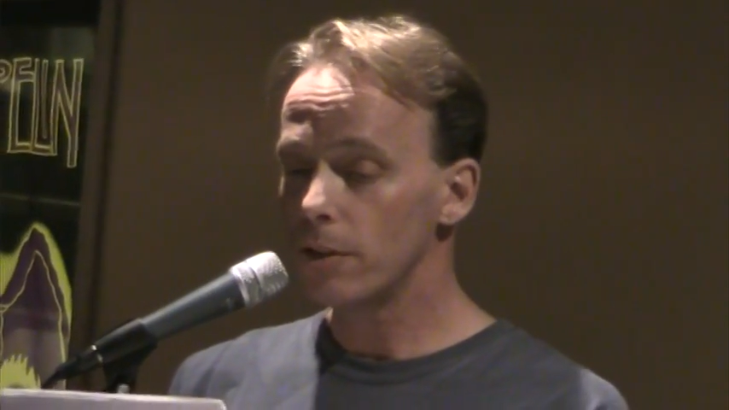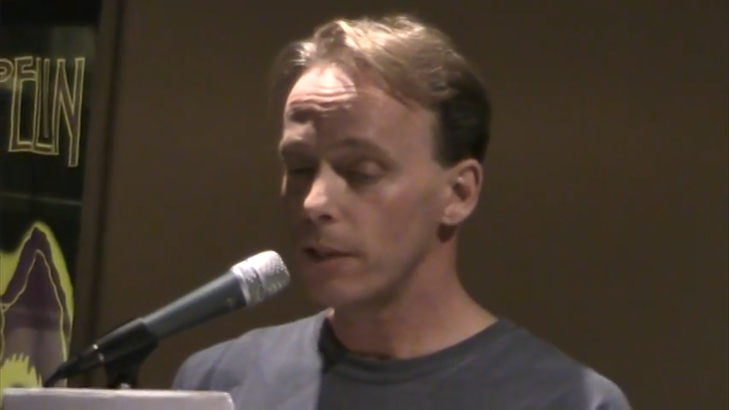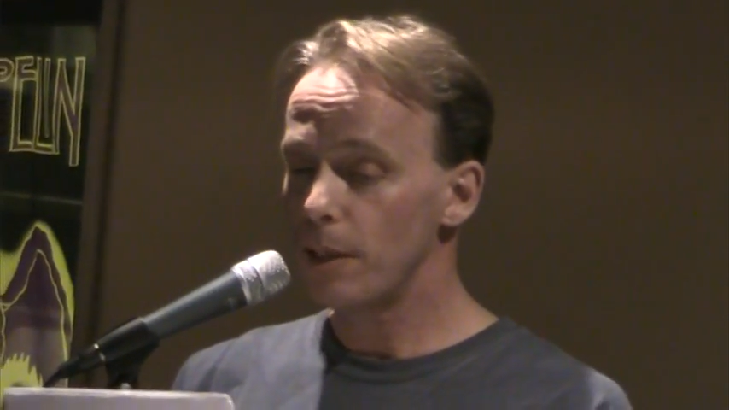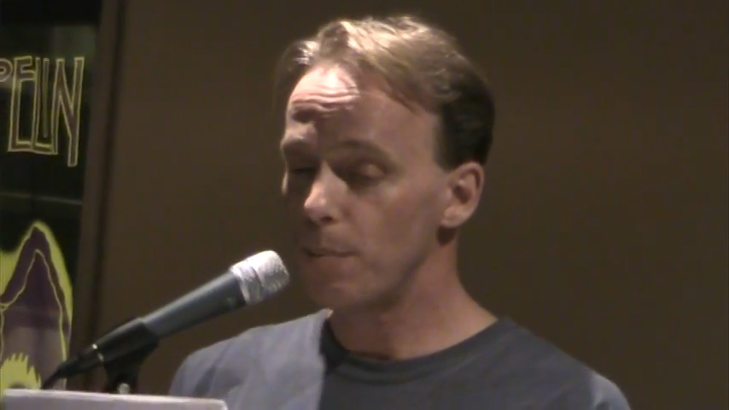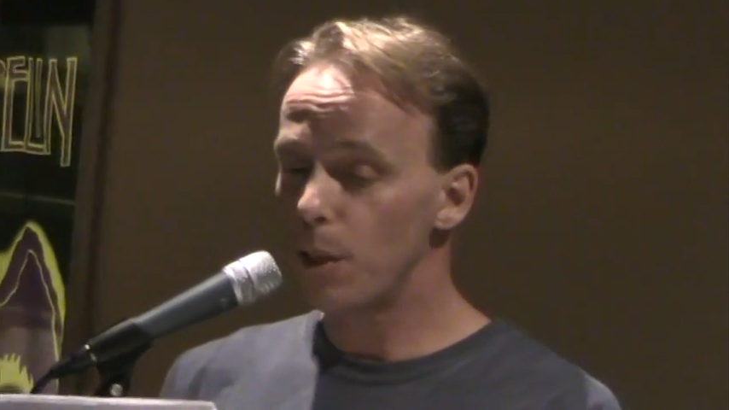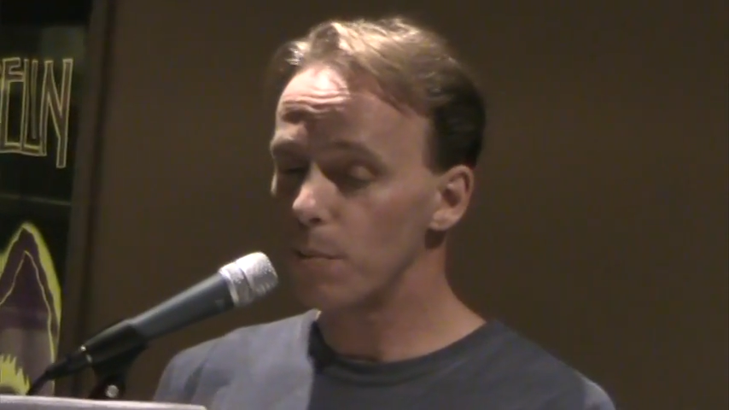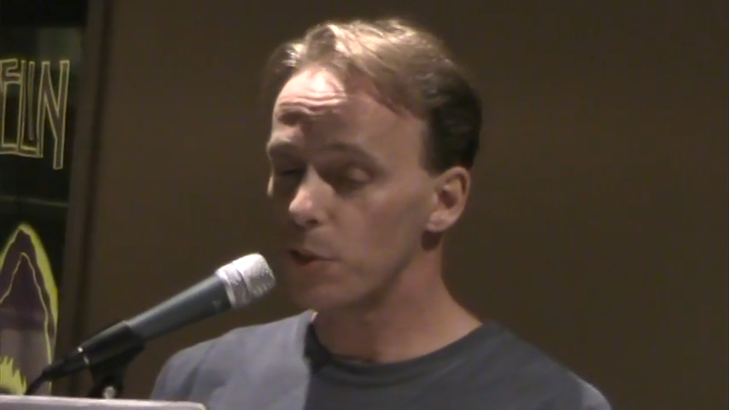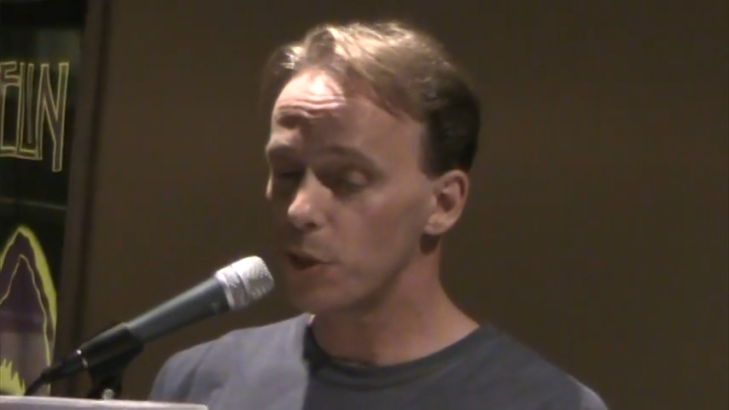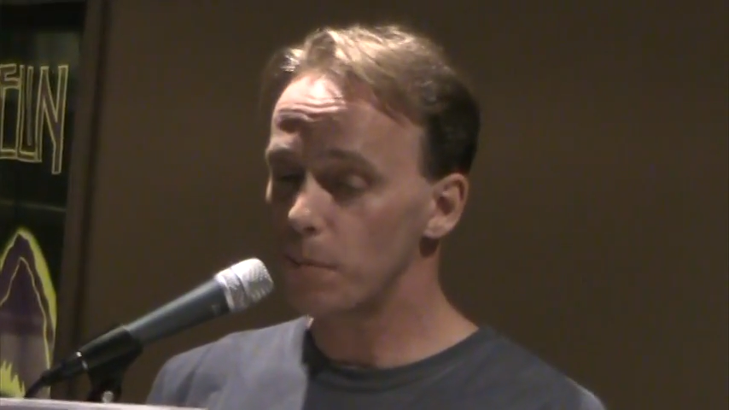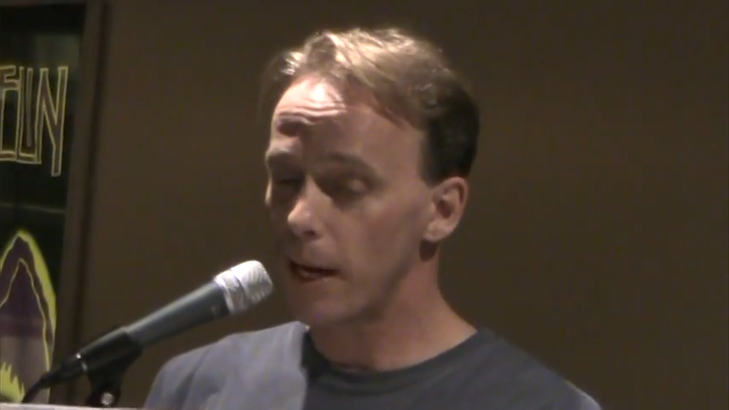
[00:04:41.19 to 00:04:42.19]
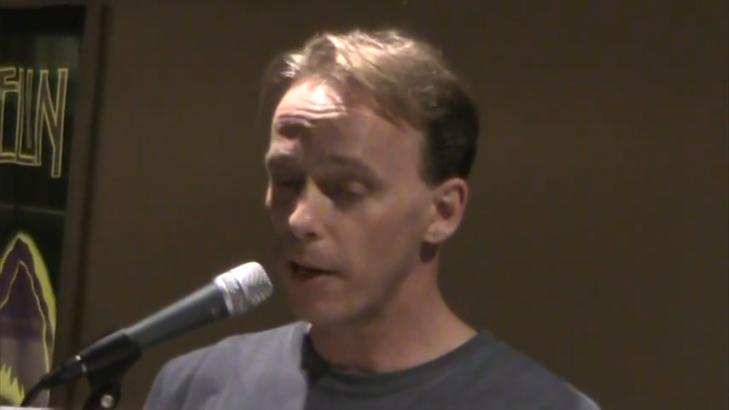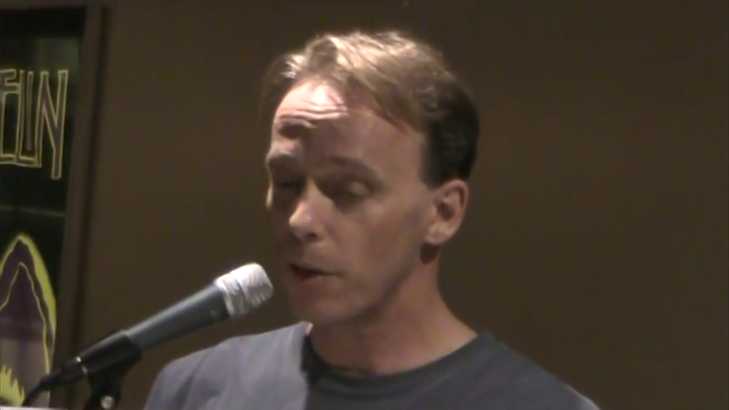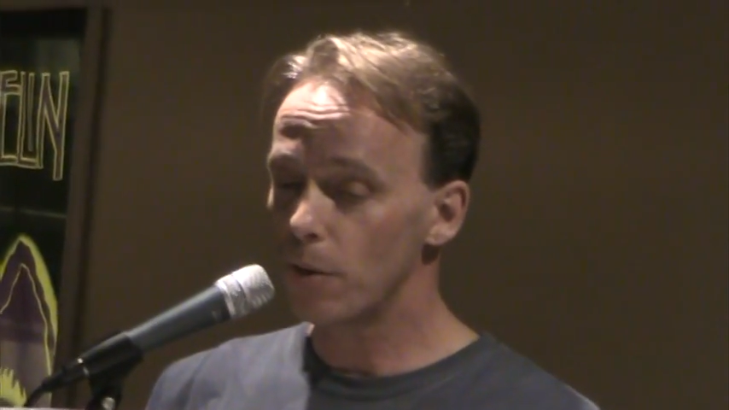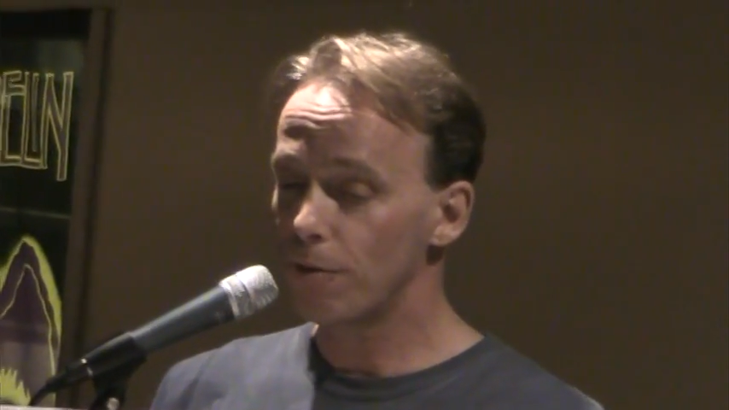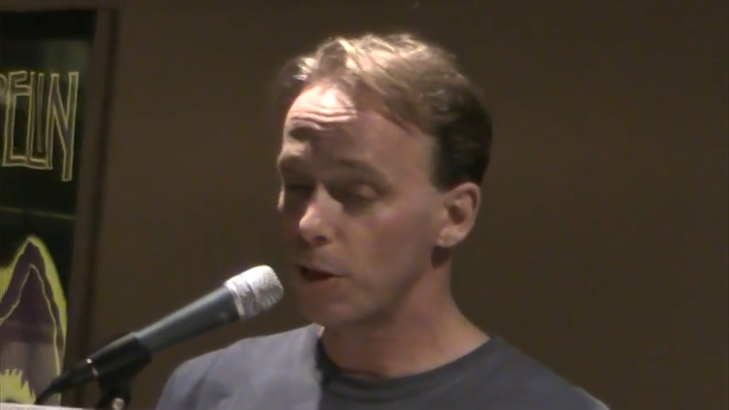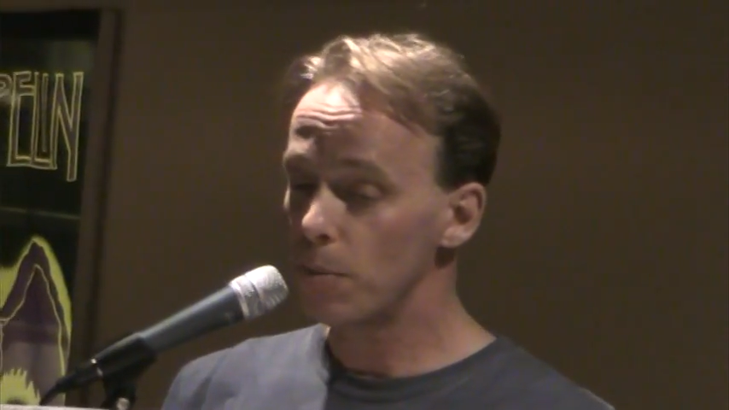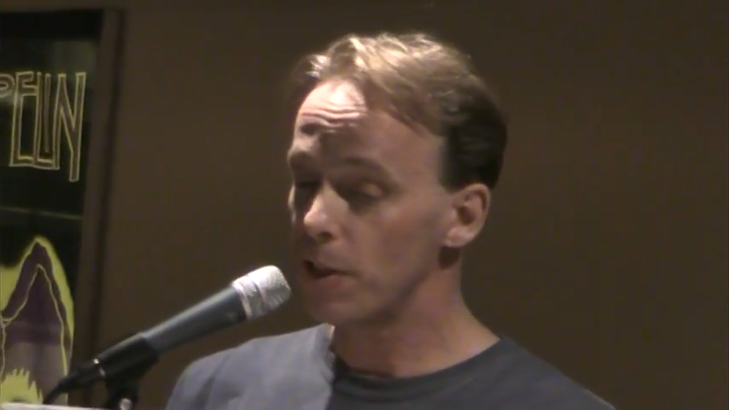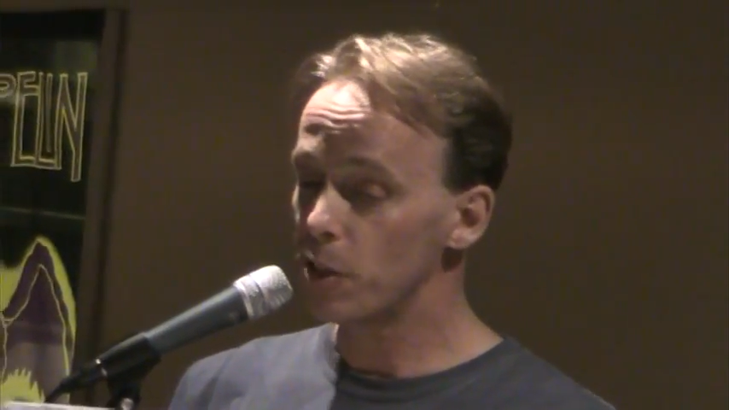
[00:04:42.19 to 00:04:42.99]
and bums tobacco from a